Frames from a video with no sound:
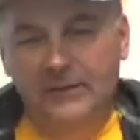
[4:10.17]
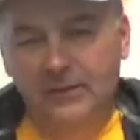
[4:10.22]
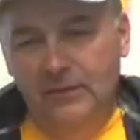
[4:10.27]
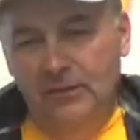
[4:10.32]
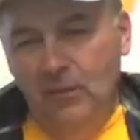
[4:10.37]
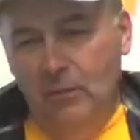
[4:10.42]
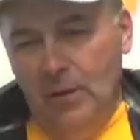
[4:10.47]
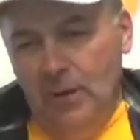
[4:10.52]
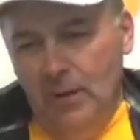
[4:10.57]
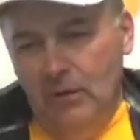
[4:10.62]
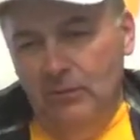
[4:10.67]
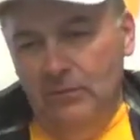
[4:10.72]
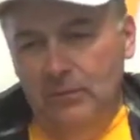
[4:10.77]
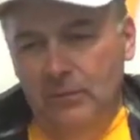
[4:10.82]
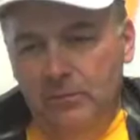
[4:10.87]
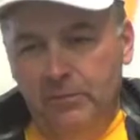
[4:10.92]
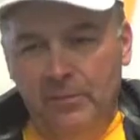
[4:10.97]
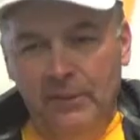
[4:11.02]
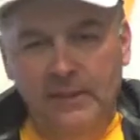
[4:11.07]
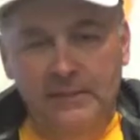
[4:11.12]
You go out,
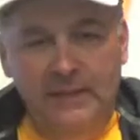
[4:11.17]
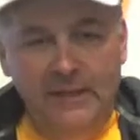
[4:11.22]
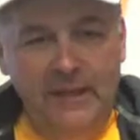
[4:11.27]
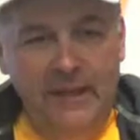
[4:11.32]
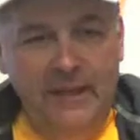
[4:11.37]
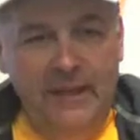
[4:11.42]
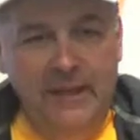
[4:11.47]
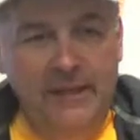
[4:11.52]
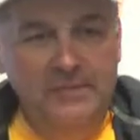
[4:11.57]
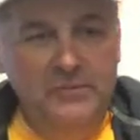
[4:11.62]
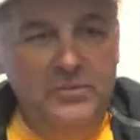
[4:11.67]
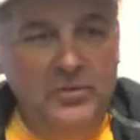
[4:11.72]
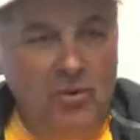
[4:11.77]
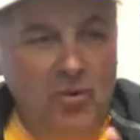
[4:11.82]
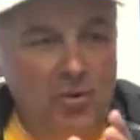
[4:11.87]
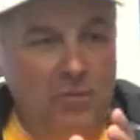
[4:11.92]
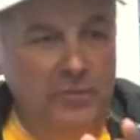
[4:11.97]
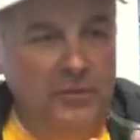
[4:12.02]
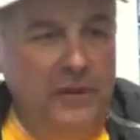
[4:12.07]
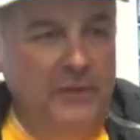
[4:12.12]
you play the games, you
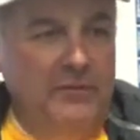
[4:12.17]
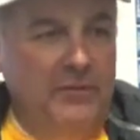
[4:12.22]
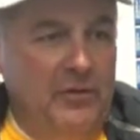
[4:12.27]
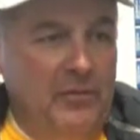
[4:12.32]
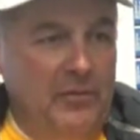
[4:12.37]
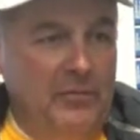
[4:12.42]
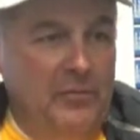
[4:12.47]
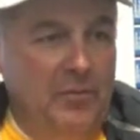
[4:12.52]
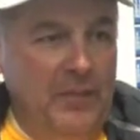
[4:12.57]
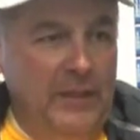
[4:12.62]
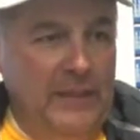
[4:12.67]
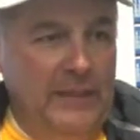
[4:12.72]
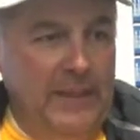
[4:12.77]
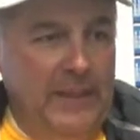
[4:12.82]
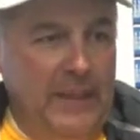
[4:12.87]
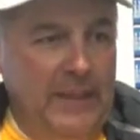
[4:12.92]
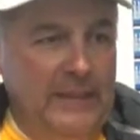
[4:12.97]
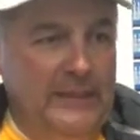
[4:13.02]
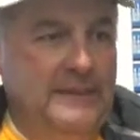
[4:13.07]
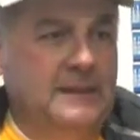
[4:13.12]
hope you have a good
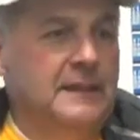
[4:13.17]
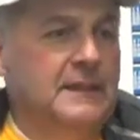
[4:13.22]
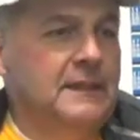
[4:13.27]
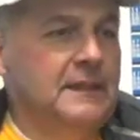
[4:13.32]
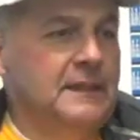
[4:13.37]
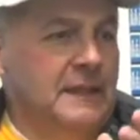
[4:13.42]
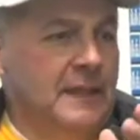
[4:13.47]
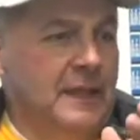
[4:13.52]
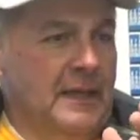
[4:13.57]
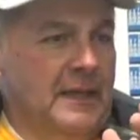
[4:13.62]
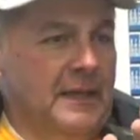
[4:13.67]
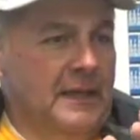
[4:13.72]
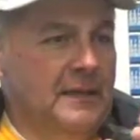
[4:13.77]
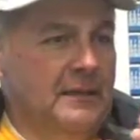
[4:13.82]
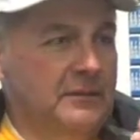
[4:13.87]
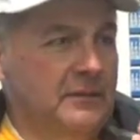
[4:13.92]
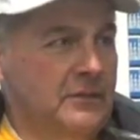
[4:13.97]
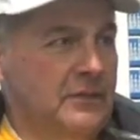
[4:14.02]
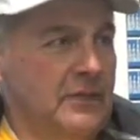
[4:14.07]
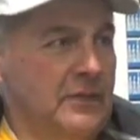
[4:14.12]
weekend,
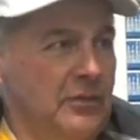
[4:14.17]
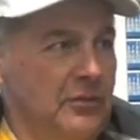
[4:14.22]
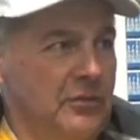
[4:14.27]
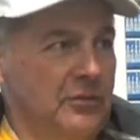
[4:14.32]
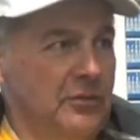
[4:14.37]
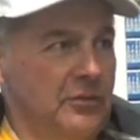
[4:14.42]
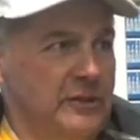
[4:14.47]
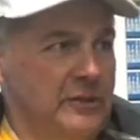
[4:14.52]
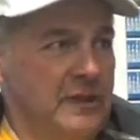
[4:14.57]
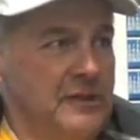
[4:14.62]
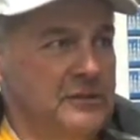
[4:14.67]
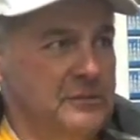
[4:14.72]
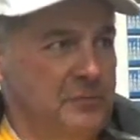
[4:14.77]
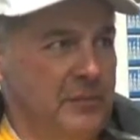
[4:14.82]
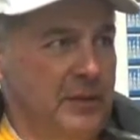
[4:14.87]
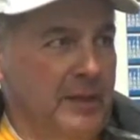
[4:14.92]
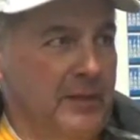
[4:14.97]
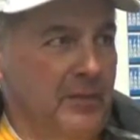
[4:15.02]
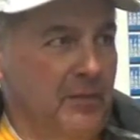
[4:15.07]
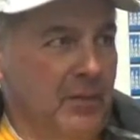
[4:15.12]
and, your kids
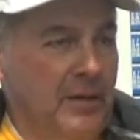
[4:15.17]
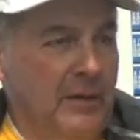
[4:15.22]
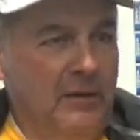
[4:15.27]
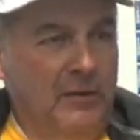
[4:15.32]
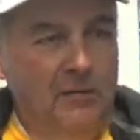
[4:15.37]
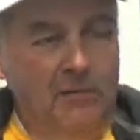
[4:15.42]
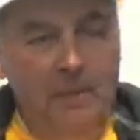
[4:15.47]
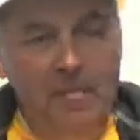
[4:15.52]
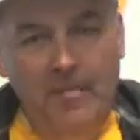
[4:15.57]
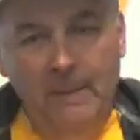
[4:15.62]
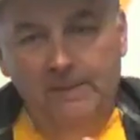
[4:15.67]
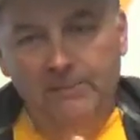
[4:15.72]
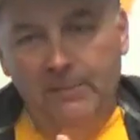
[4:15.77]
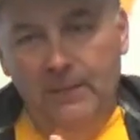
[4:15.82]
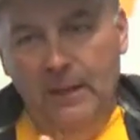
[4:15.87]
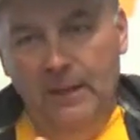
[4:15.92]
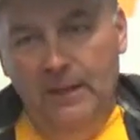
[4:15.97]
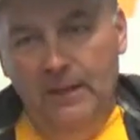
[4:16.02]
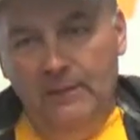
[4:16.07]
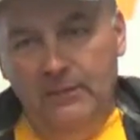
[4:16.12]
play well,
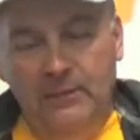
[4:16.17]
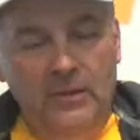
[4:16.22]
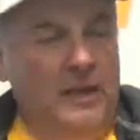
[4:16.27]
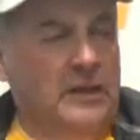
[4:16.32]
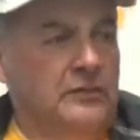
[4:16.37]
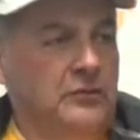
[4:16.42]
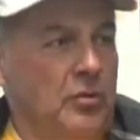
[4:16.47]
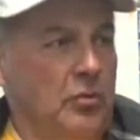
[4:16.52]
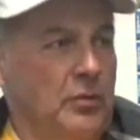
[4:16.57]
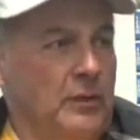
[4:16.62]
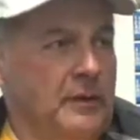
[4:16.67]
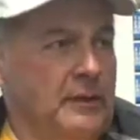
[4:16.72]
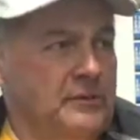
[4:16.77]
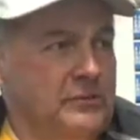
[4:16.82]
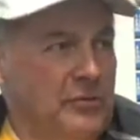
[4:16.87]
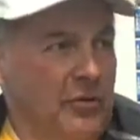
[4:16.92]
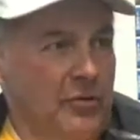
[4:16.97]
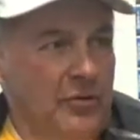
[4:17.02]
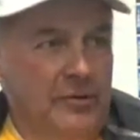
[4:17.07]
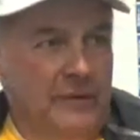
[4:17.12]
and no one
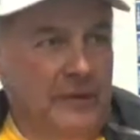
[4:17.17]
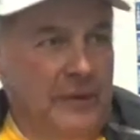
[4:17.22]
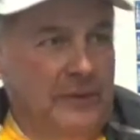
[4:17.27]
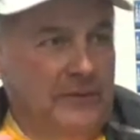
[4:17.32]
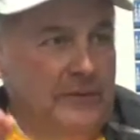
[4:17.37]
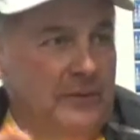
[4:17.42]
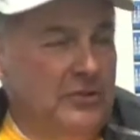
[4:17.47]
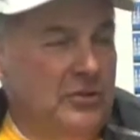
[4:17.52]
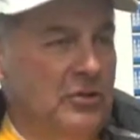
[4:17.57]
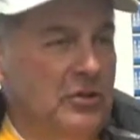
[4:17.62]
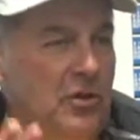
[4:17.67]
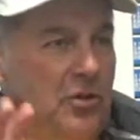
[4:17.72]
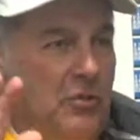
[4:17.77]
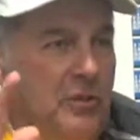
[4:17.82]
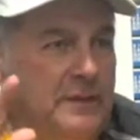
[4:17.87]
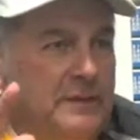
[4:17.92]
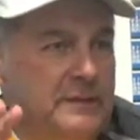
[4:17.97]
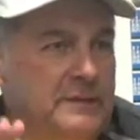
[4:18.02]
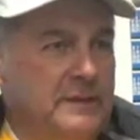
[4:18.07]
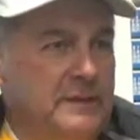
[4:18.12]
gets hurt, and then you
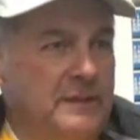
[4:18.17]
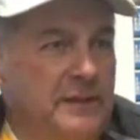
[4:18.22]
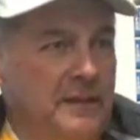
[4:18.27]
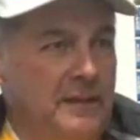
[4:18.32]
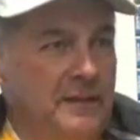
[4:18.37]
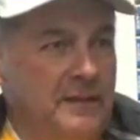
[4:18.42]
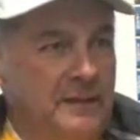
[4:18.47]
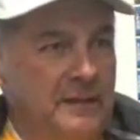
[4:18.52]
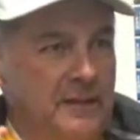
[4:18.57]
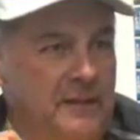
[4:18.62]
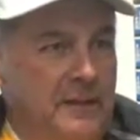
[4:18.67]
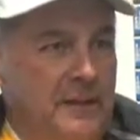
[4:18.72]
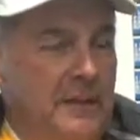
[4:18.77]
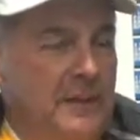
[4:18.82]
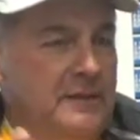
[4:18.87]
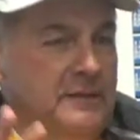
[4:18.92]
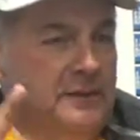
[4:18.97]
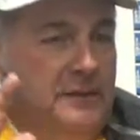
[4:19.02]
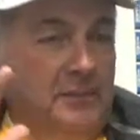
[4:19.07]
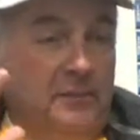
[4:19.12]
go into the
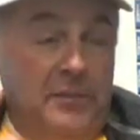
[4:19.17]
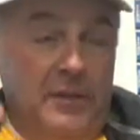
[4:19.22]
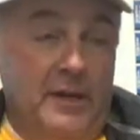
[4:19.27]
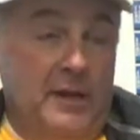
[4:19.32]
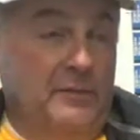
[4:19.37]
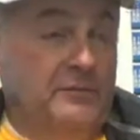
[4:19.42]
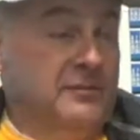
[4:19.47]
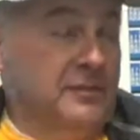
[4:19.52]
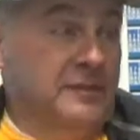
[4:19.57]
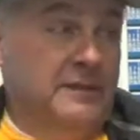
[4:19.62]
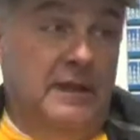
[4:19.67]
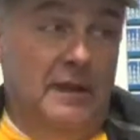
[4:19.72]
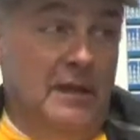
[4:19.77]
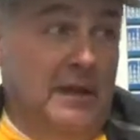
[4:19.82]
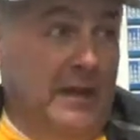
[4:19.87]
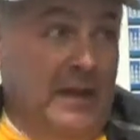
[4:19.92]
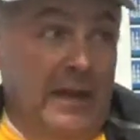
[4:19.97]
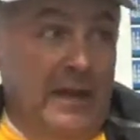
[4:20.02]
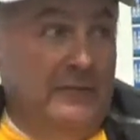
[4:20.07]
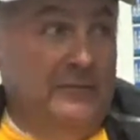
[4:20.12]
playoffs. Now,
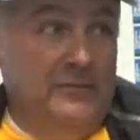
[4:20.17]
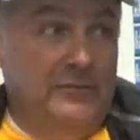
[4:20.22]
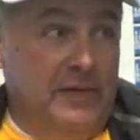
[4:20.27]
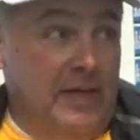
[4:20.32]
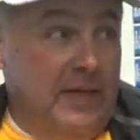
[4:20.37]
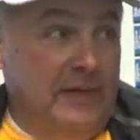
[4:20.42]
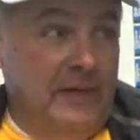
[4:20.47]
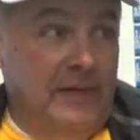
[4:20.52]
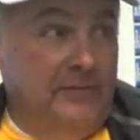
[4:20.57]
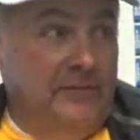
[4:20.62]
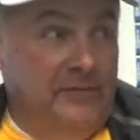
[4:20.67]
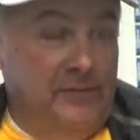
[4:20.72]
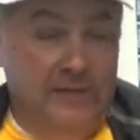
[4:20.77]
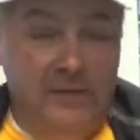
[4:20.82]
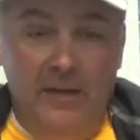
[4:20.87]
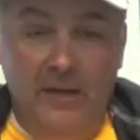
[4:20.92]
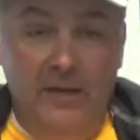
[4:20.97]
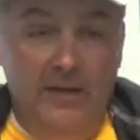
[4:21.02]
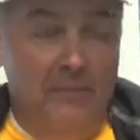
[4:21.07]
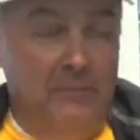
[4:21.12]
I do not have to
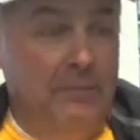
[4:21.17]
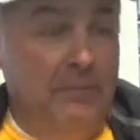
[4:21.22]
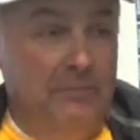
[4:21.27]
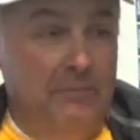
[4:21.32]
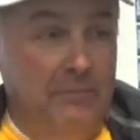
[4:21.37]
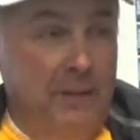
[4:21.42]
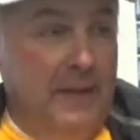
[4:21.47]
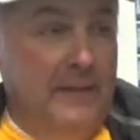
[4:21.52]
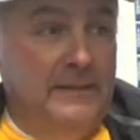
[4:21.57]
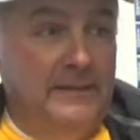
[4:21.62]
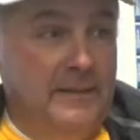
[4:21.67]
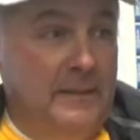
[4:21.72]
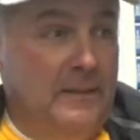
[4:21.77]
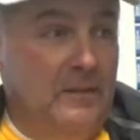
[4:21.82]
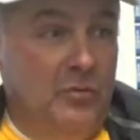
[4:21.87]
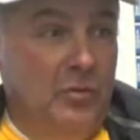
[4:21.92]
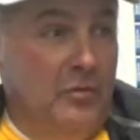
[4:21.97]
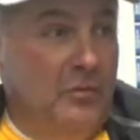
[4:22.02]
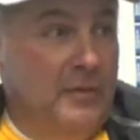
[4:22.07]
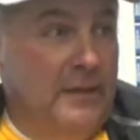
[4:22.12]
tell you, my
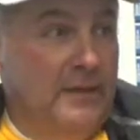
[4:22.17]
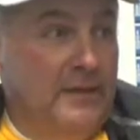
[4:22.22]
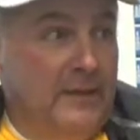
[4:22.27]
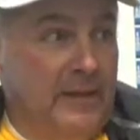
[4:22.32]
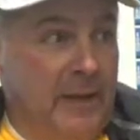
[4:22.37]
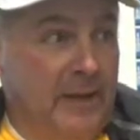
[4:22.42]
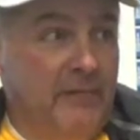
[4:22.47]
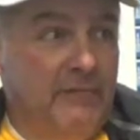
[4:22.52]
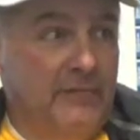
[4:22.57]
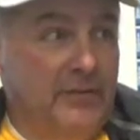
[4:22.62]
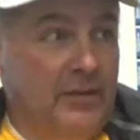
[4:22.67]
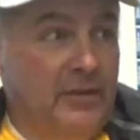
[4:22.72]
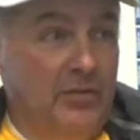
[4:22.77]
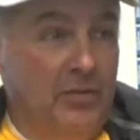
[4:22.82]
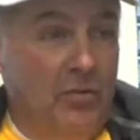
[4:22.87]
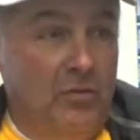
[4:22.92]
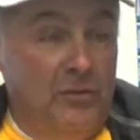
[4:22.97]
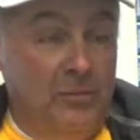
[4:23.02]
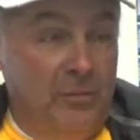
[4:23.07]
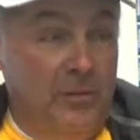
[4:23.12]
team will be confident
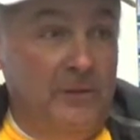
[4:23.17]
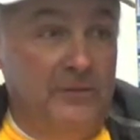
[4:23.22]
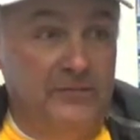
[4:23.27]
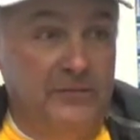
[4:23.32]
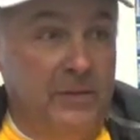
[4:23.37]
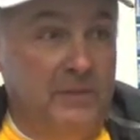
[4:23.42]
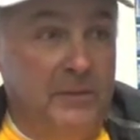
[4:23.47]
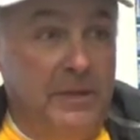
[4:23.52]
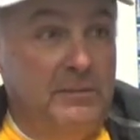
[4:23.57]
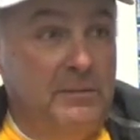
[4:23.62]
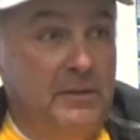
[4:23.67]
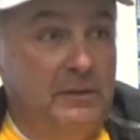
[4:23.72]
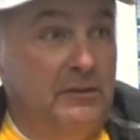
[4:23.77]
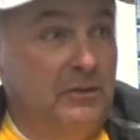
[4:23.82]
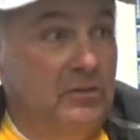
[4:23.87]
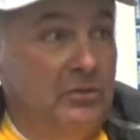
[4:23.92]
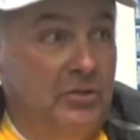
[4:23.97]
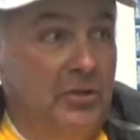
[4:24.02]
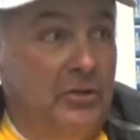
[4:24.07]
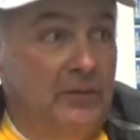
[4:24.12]
going to the playoffs. They may be a
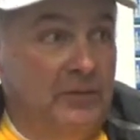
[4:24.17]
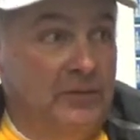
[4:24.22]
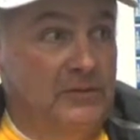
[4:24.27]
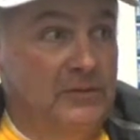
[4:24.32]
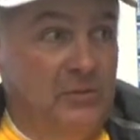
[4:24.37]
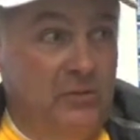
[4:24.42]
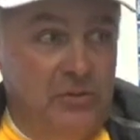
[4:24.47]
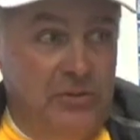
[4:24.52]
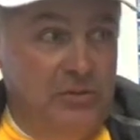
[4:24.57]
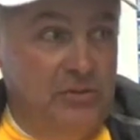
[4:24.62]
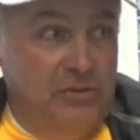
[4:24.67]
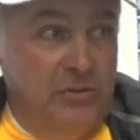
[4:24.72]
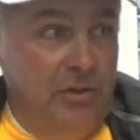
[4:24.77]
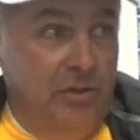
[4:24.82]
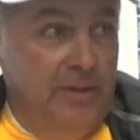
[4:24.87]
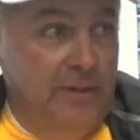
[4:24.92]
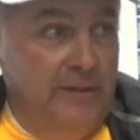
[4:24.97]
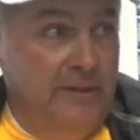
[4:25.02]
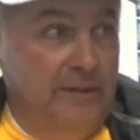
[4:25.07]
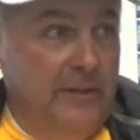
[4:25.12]
little nervous, which is
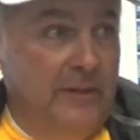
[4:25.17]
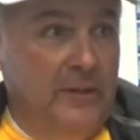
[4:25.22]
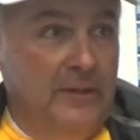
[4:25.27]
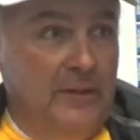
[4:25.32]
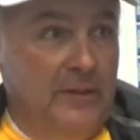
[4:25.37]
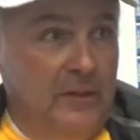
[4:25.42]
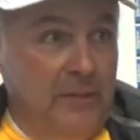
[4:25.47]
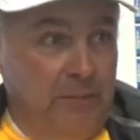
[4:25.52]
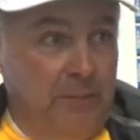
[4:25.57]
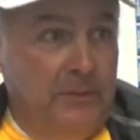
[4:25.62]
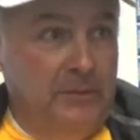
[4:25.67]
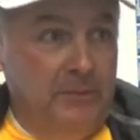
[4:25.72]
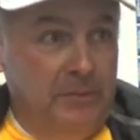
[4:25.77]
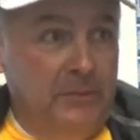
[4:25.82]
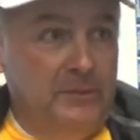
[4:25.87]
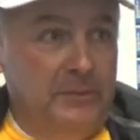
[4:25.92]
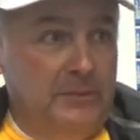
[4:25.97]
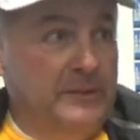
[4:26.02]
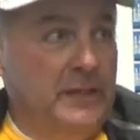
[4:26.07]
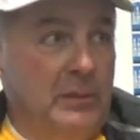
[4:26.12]
good,
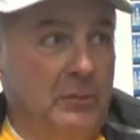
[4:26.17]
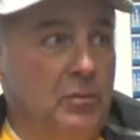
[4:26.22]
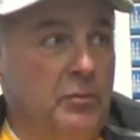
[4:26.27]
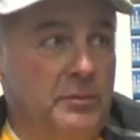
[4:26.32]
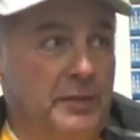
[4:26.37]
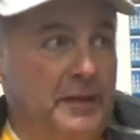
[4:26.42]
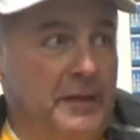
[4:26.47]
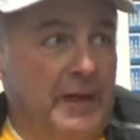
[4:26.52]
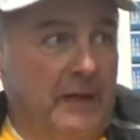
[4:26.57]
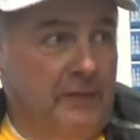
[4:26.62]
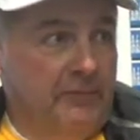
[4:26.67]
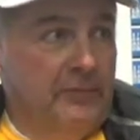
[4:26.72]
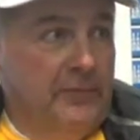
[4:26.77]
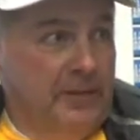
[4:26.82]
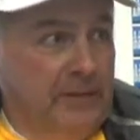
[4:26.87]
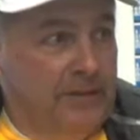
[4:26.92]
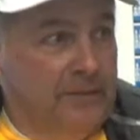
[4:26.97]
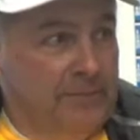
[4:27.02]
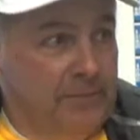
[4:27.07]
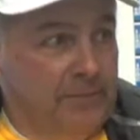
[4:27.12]
but they will be confident.